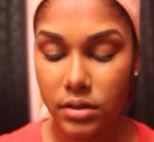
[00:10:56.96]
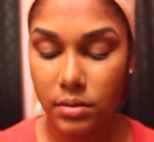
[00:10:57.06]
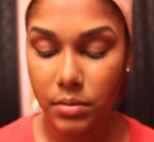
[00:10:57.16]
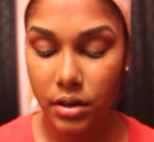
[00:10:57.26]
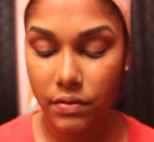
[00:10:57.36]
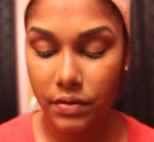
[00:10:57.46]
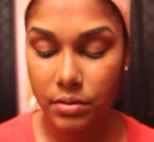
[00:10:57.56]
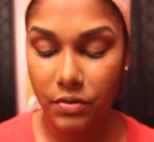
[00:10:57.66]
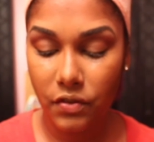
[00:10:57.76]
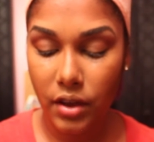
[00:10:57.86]
a mini
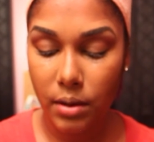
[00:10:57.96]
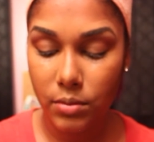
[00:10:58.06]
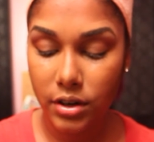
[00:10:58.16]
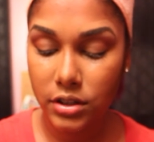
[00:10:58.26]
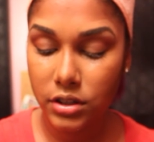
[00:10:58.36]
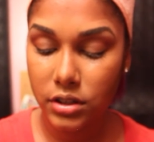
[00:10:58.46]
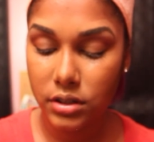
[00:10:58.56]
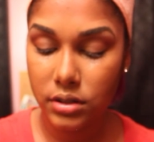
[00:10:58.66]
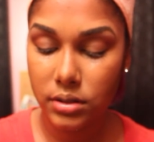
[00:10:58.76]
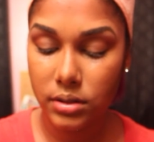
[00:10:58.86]
fan brush,
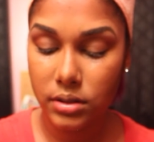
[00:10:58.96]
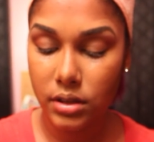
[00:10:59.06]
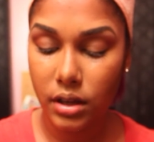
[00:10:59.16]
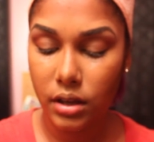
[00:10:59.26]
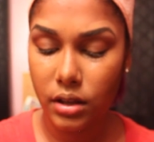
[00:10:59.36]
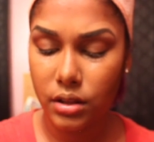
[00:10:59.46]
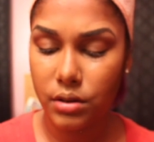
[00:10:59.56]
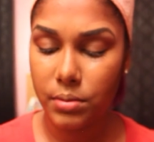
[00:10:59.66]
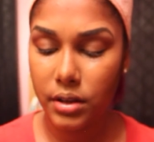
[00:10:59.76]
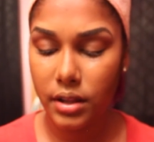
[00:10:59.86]
just taking a
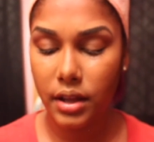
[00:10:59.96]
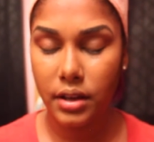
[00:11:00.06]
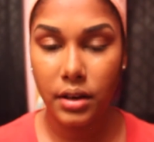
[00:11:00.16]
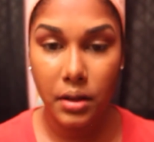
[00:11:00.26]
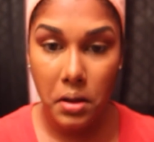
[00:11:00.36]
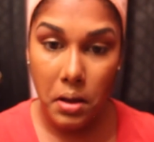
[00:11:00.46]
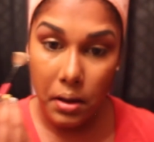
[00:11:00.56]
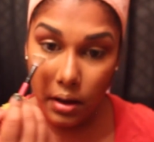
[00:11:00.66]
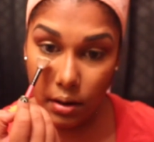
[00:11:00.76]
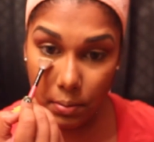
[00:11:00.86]
little bit of that
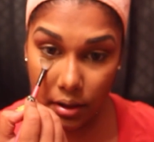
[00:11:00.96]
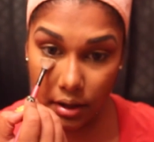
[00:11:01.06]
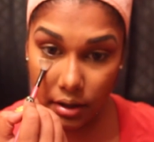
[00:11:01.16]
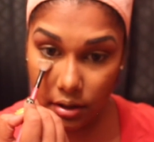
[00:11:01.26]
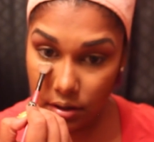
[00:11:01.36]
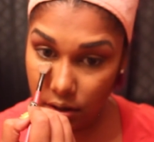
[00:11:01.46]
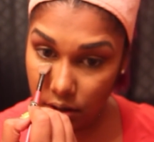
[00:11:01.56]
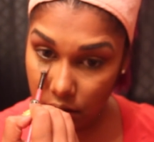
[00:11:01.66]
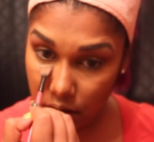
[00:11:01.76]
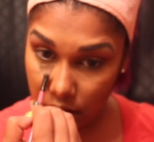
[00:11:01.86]
and applying it underneath your